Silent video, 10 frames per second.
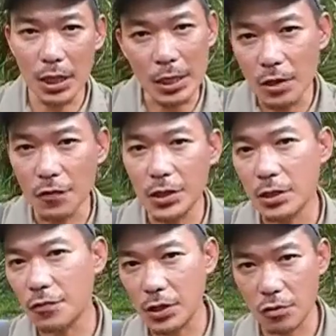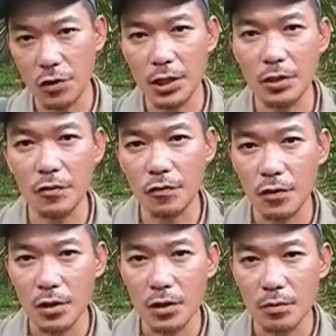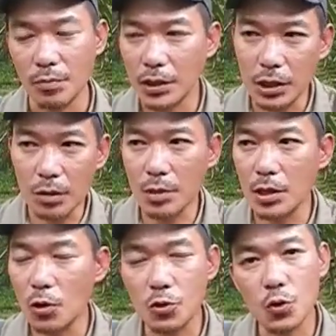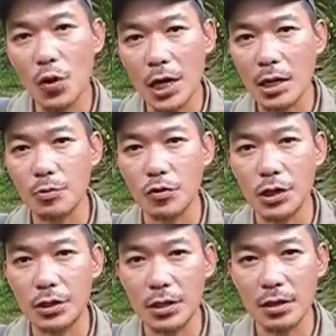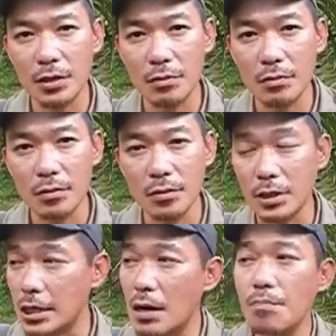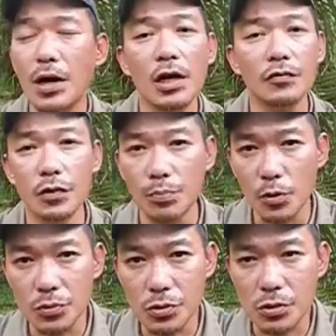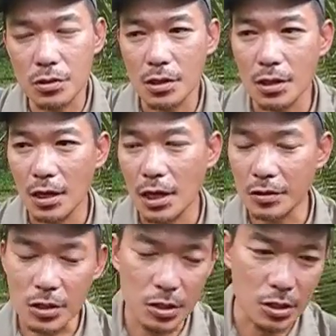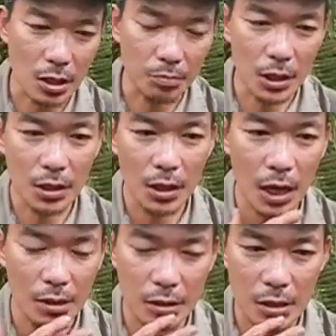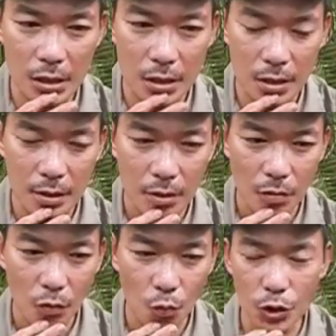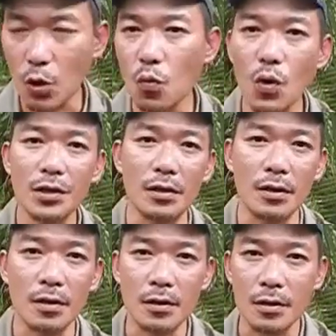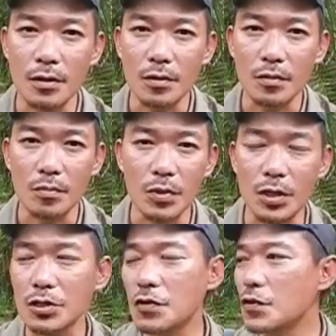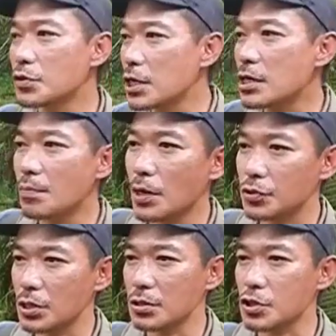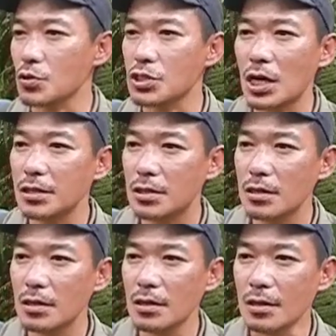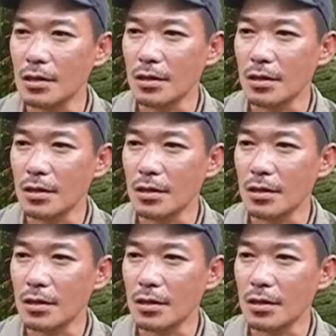be innovative and creative, but they may also end up creating the empire of the bones. And this is something I think we don't want. Because if you think about it, society